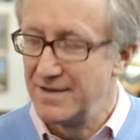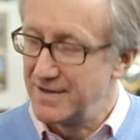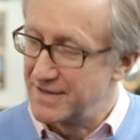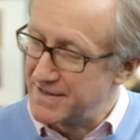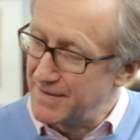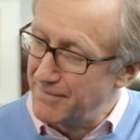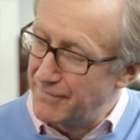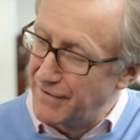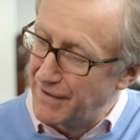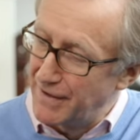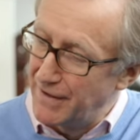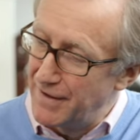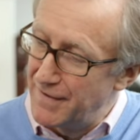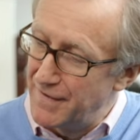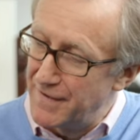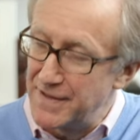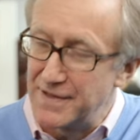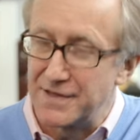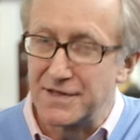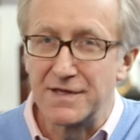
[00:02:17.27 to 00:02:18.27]
Something like
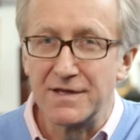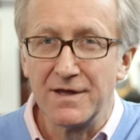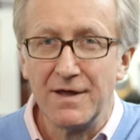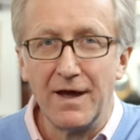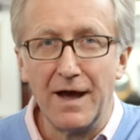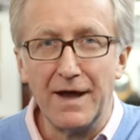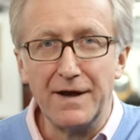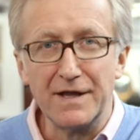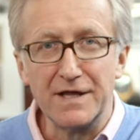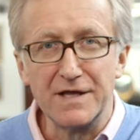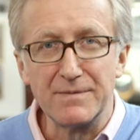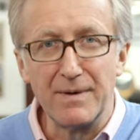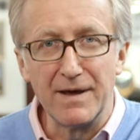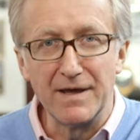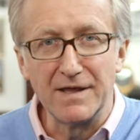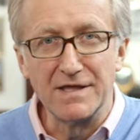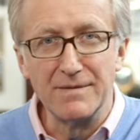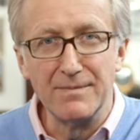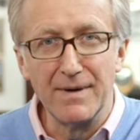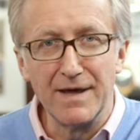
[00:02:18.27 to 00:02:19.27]
this I'd
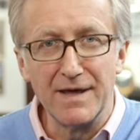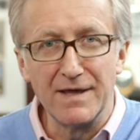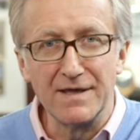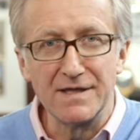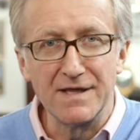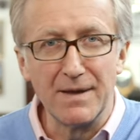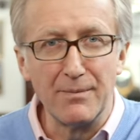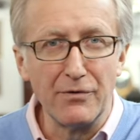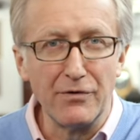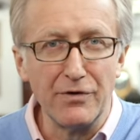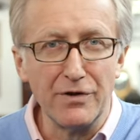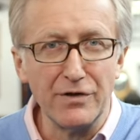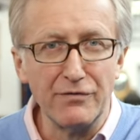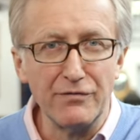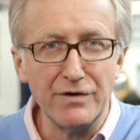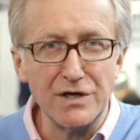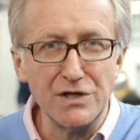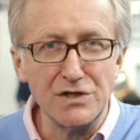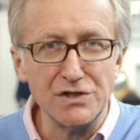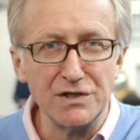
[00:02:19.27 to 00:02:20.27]
expect to make somewhere in the
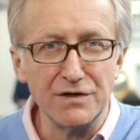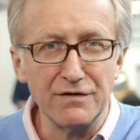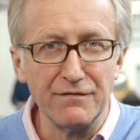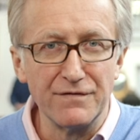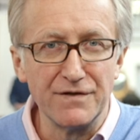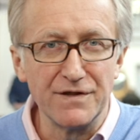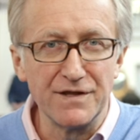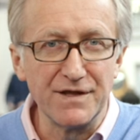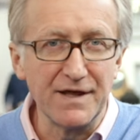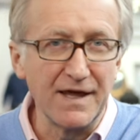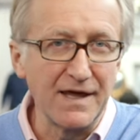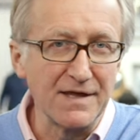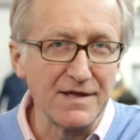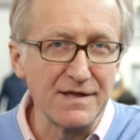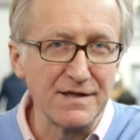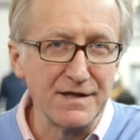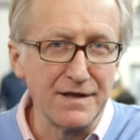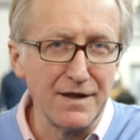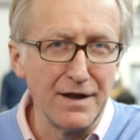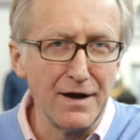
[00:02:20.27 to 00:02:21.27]
region of six
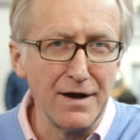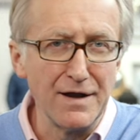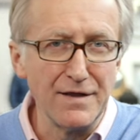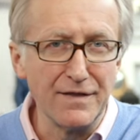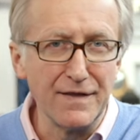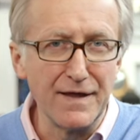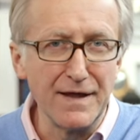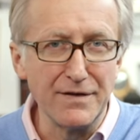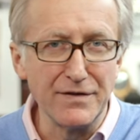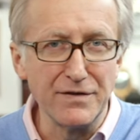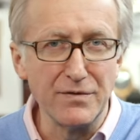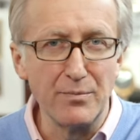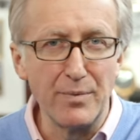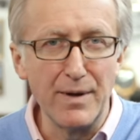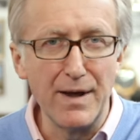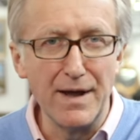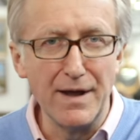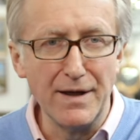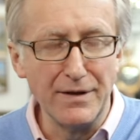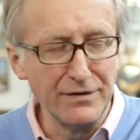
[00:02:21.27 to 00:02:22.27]
to nine thousand
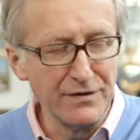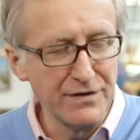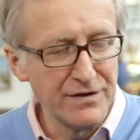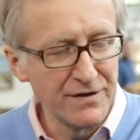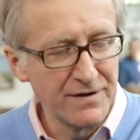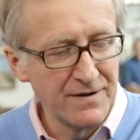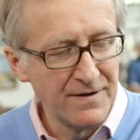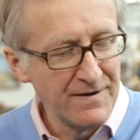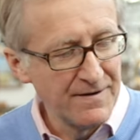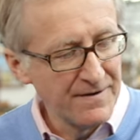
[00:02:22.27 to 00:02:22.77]
pounds.